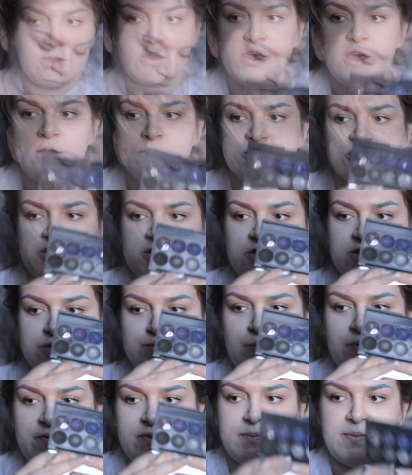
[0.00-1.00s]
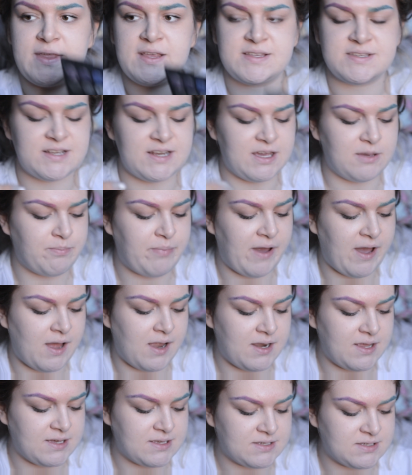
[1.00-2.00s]
I'm just going to use one from the Sleek
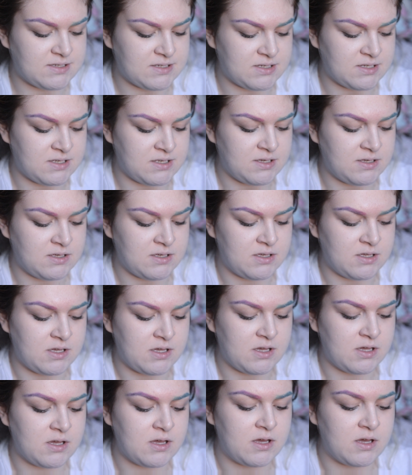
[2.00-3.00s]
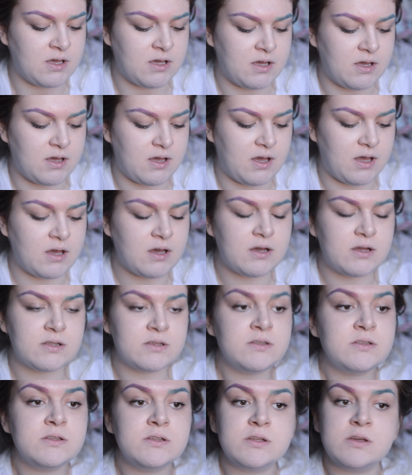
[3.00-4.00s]
palette
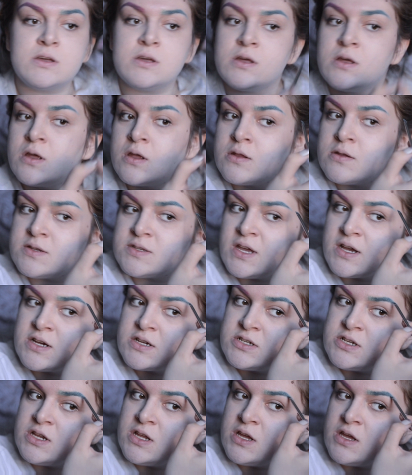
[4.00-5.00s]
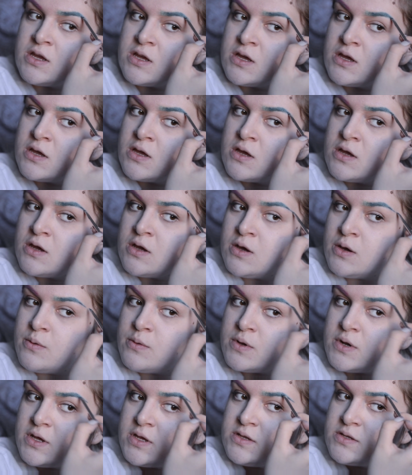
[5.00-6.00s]
and it's actually
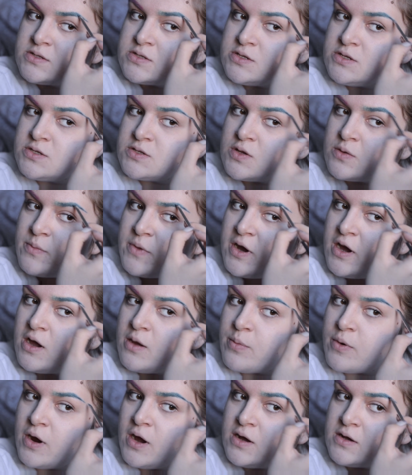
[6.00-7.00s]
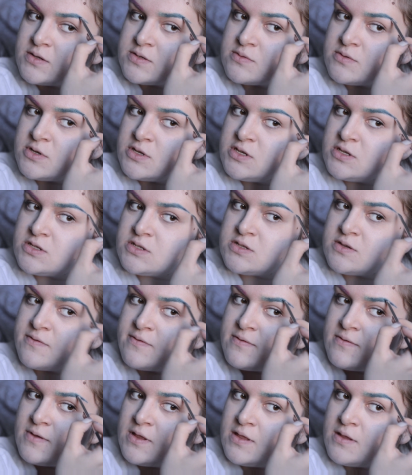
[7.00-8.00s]
that I used to use on my eyebrows when I used to
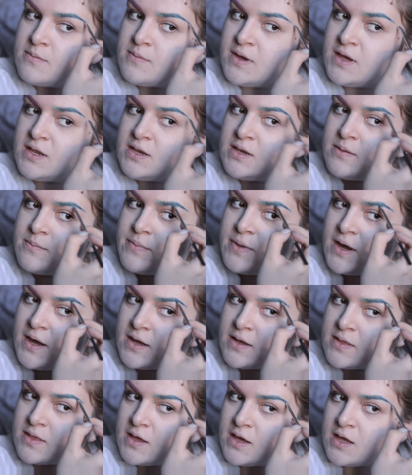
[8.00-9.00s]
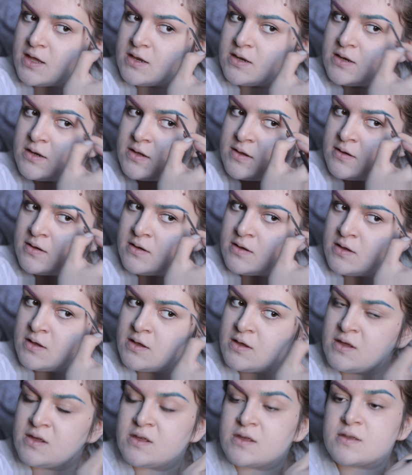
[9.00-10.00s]
fill them in back then.
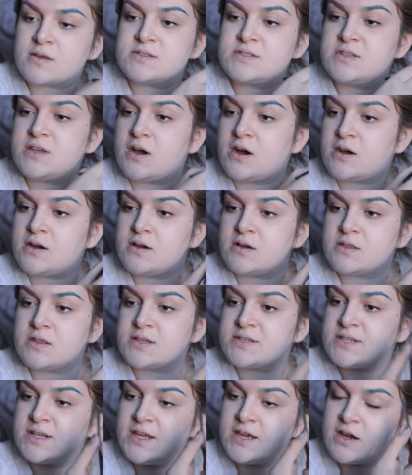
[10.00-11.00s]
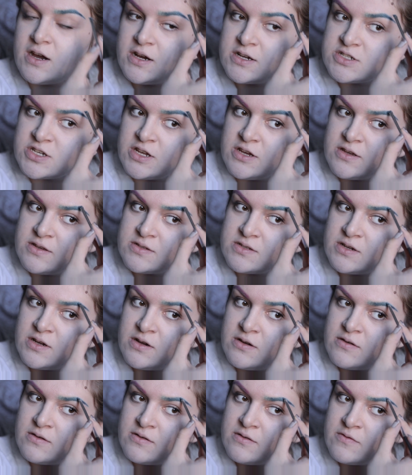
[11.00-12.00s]
Because the, uh, the slick eyeshadows
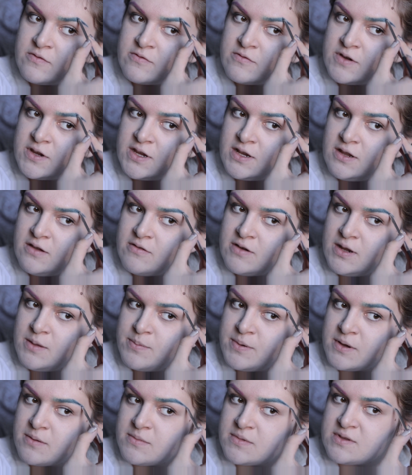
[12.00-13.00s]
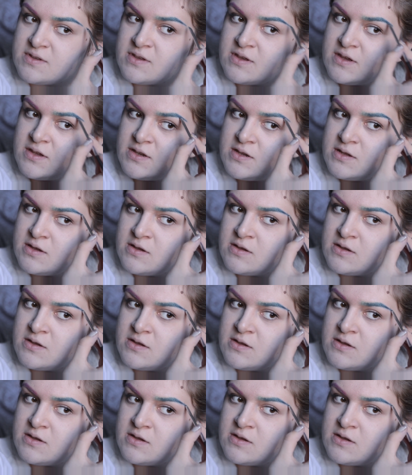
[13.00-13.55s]
are really, really pigmented.